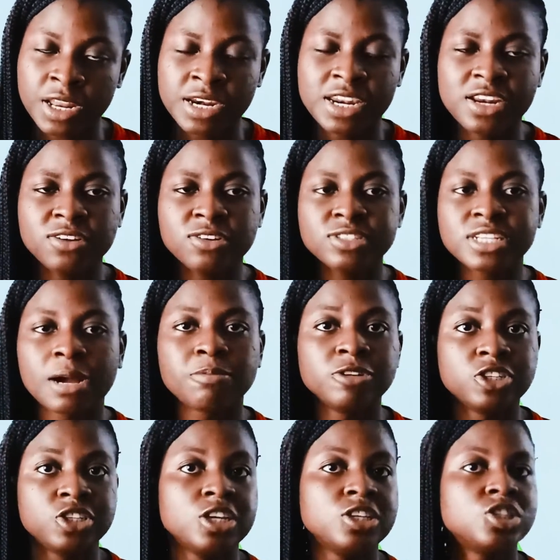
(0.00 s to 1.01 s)
They don't
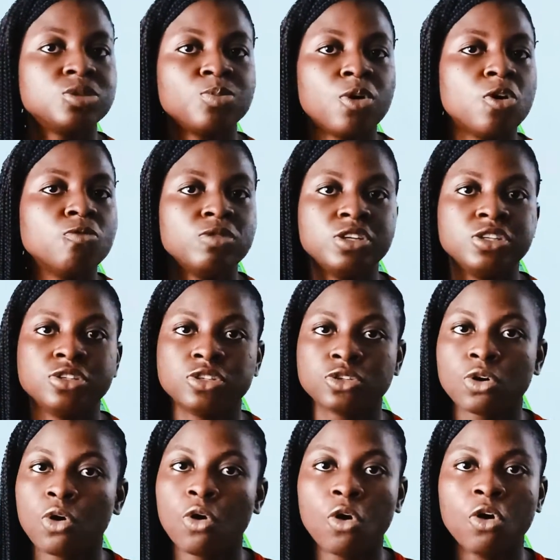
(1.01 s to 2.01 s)
appreciate small wins
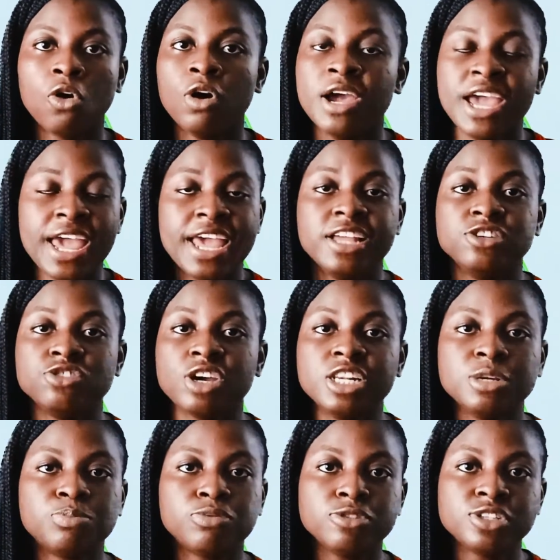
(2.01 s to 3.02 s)
or enjoy
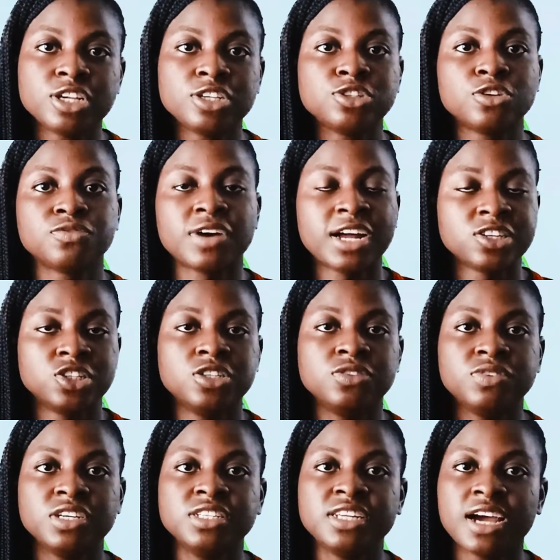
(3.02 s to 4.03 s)
the process of
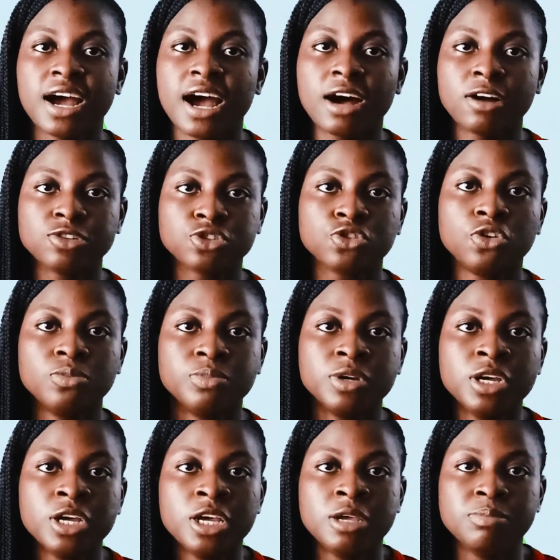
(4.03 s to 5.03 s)
achieving their outcome
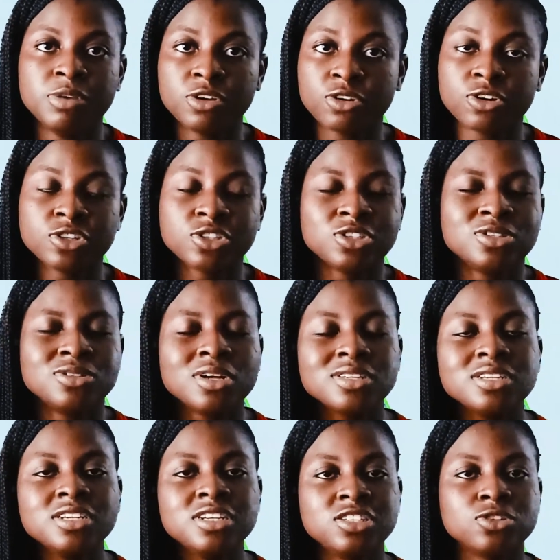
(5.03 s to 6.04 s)
because
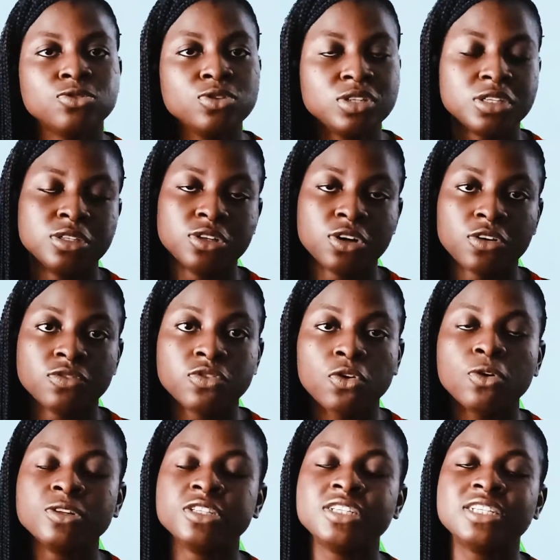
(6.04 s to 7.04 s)
nothing is good enough
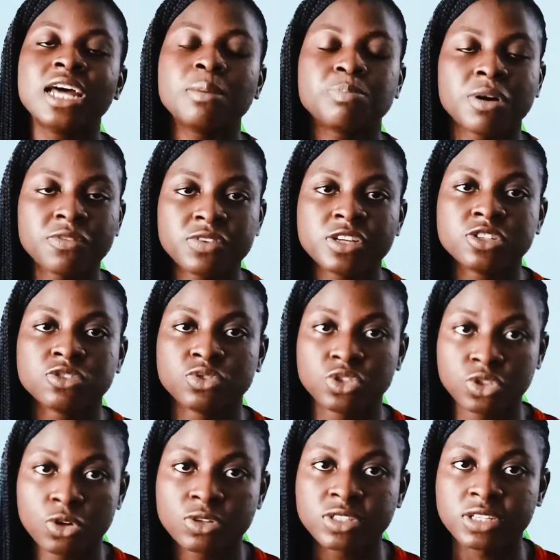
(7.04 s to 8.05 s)
until that perfect
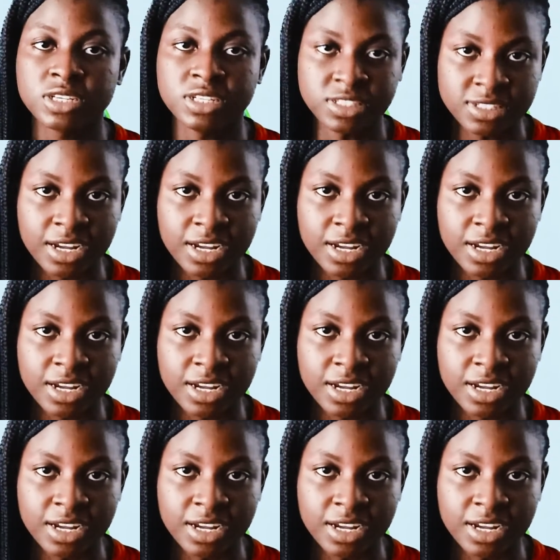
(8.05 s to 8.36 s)
result is